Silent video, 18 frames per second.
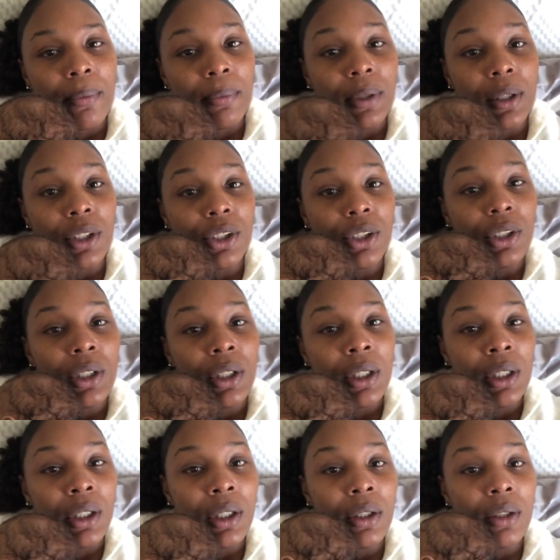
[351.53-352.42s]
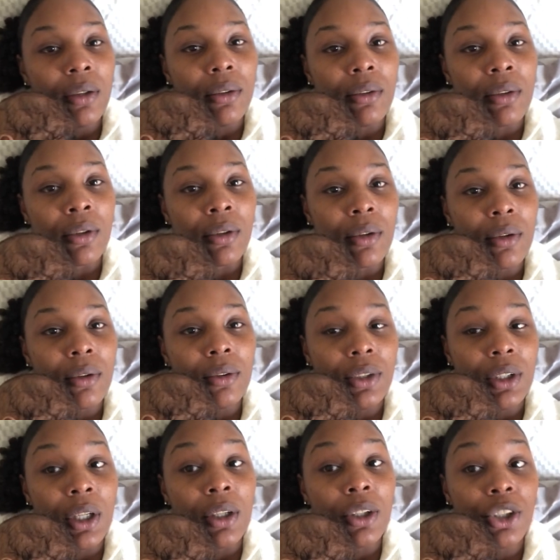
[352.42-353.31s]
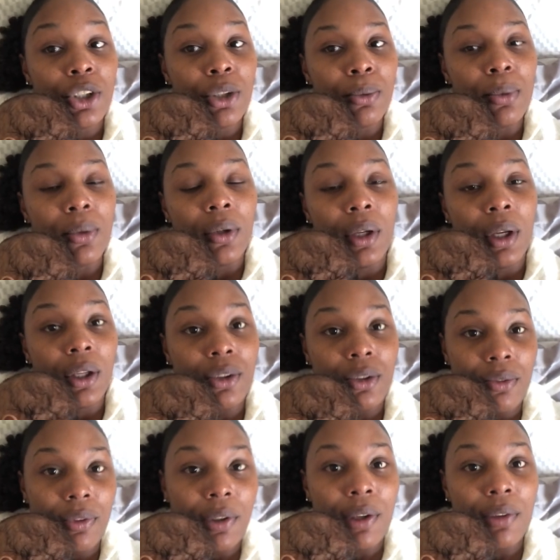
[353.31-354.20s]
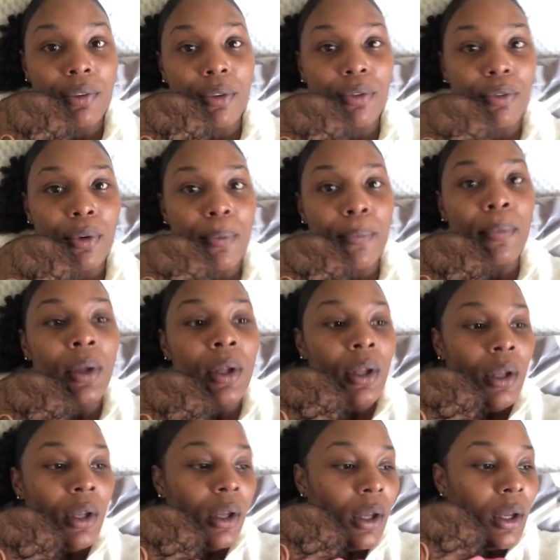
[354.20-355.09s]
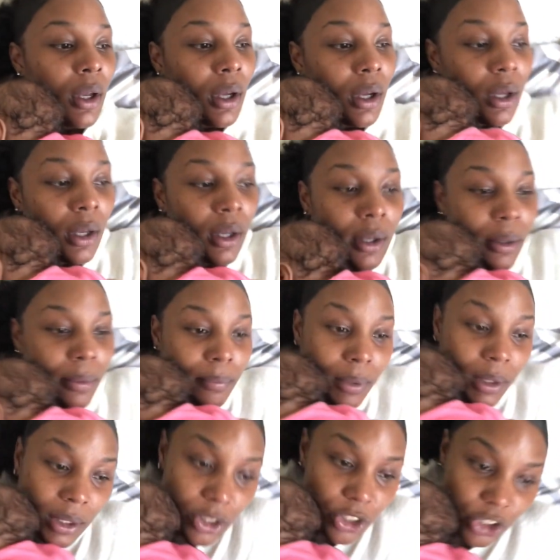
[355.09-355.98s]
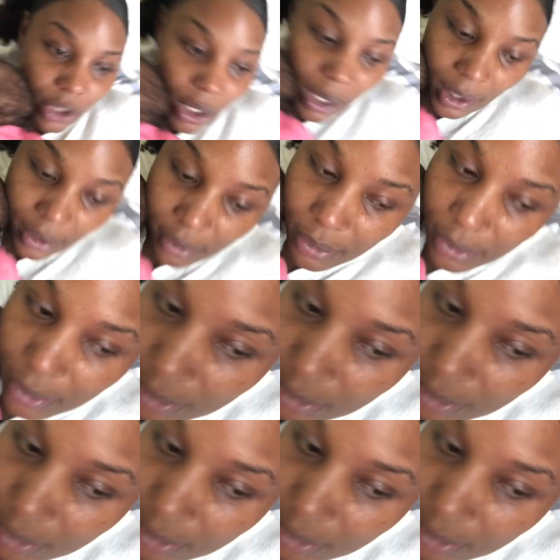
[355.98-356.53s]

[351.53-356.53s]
because there's a chance she will catch a fever from these shots.